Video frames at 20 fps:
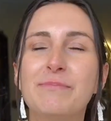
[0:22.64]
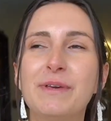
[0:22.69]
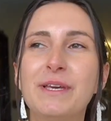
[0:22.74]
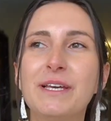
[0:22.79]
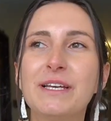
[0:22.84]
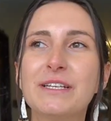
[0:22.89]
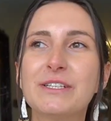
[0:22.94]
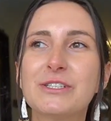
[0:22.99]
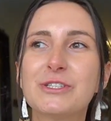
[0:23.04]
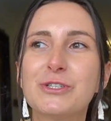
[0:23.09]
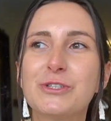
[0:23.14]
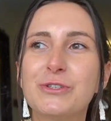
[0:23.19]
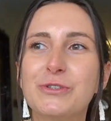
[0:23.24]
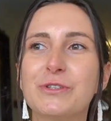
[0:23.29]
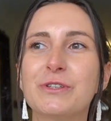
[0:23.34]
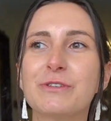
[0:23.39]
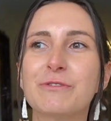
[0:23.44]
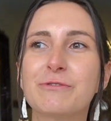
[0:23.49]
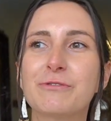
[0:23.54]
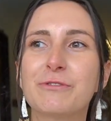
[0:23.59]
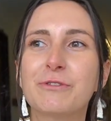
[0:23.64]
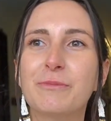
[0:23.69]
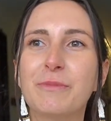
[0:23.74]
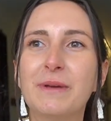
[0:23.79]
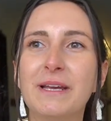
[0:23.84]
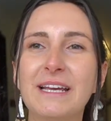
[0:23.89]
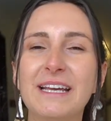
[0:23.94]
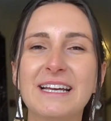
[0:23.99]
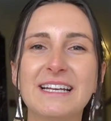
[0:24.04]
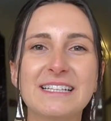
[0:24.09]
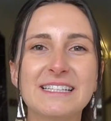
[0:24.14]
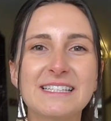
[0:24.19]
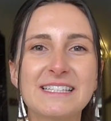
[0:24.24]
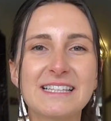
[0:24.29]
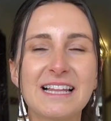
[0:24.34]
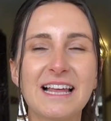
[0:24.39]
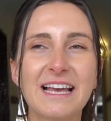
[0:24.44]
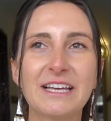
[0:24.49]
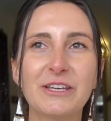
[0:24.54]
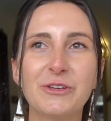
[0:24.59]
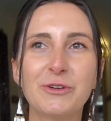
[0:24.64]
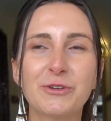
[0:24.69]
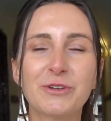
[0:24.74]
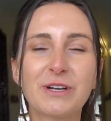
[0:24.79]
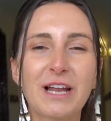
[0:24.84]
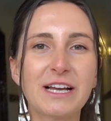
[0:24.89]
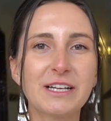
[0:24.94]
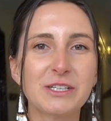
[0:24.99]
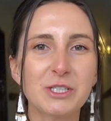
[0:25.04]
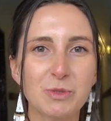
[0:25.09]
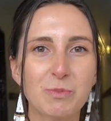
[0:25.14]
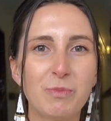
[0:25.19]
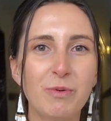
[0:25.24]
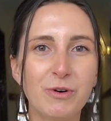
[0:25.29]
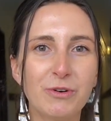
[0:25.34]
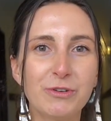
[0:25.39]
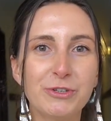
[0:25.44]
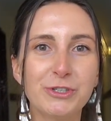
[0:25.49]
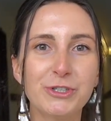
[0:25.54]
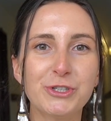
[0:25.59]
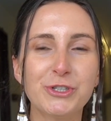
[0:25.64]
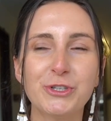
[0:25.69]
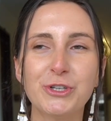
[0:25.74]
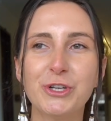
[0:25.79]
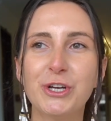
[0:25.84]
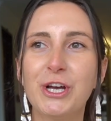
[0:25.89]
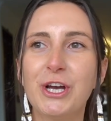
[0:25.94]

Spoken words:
Being a student for me, it's like you're like a sponge.